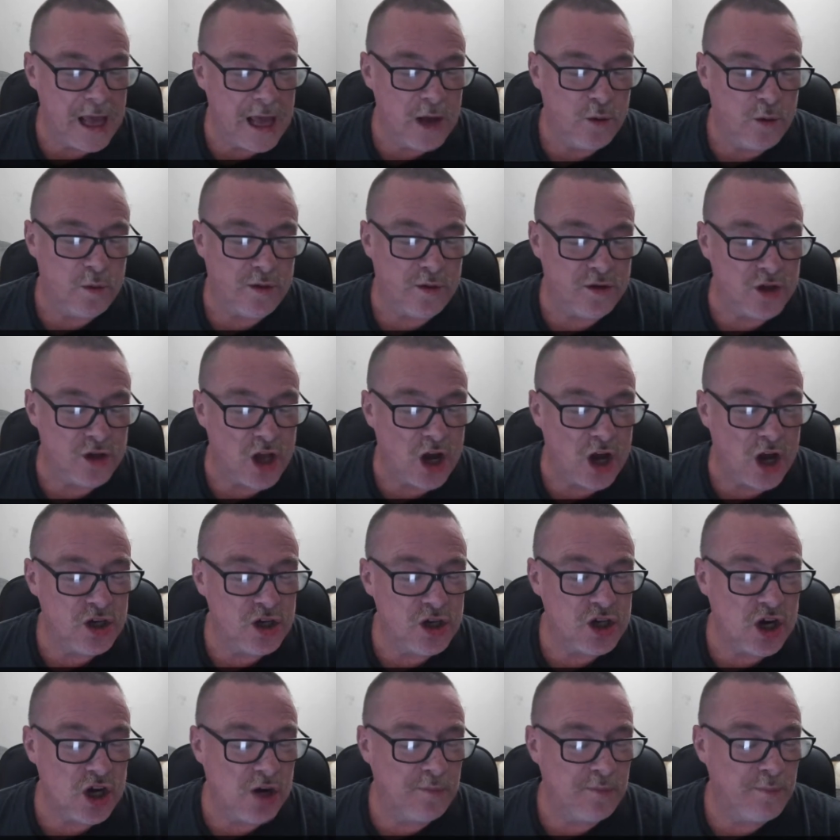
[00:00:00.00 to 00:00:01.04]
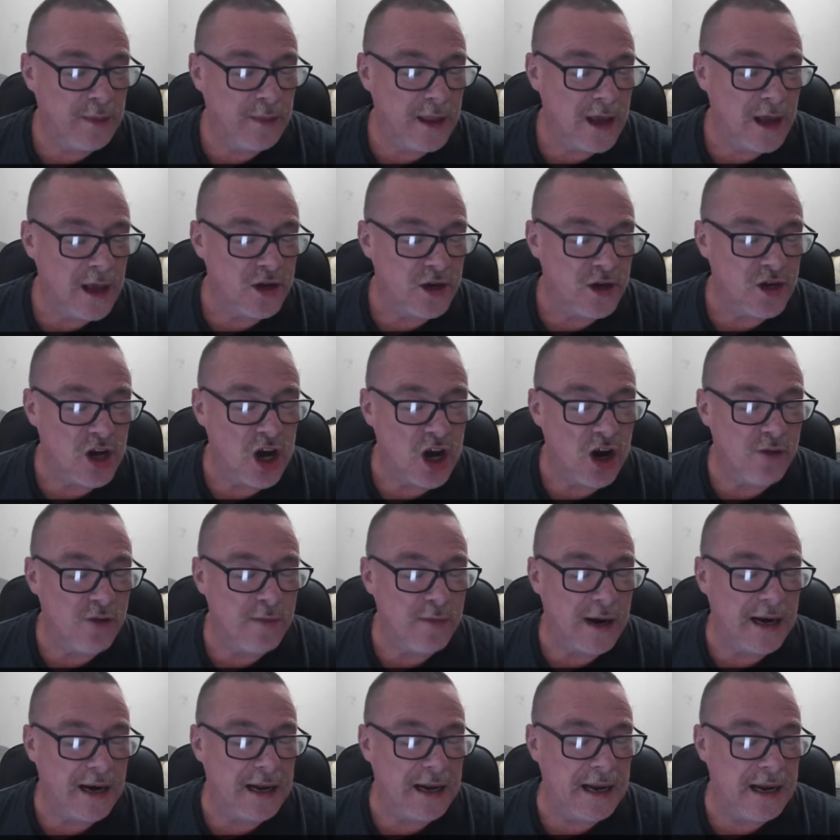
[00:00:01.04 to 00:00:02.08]
with no job, no
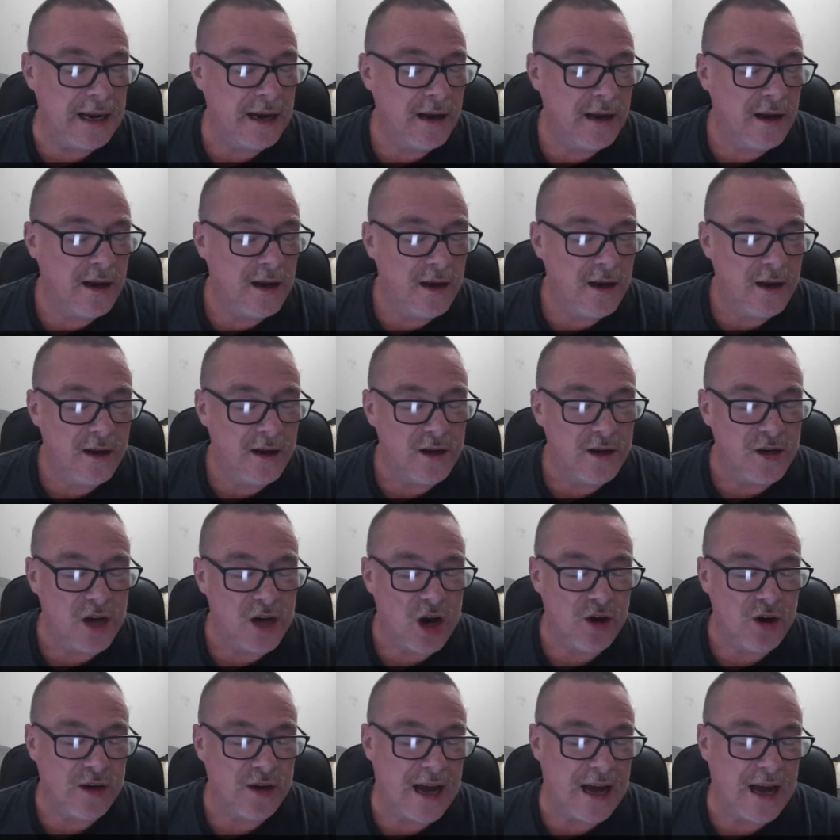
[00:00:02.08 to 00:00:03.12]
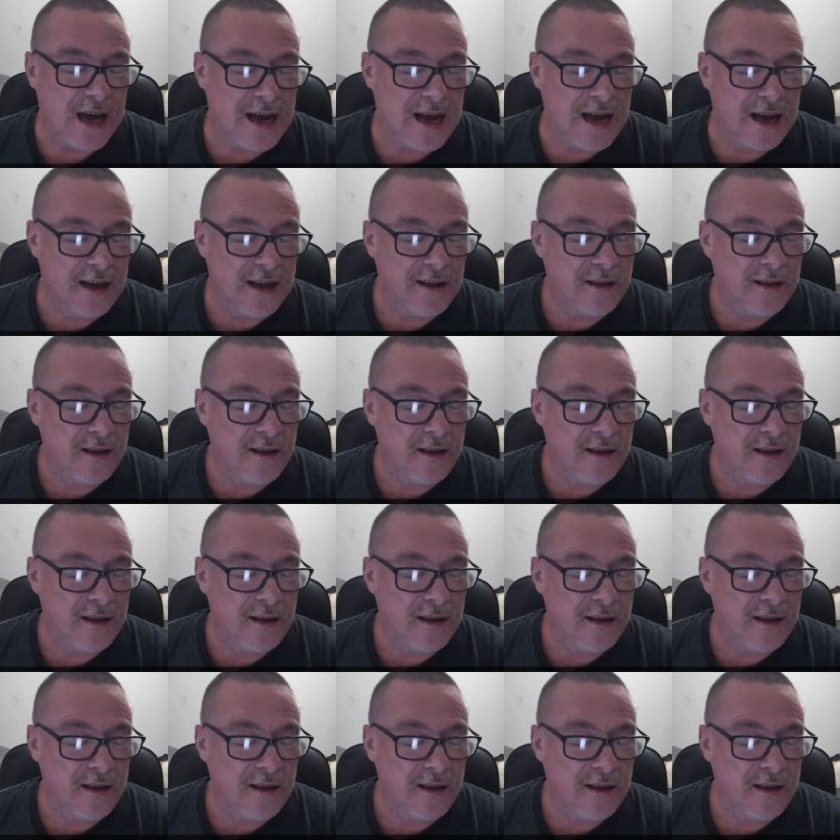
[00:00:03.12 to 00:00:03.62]
money, no car,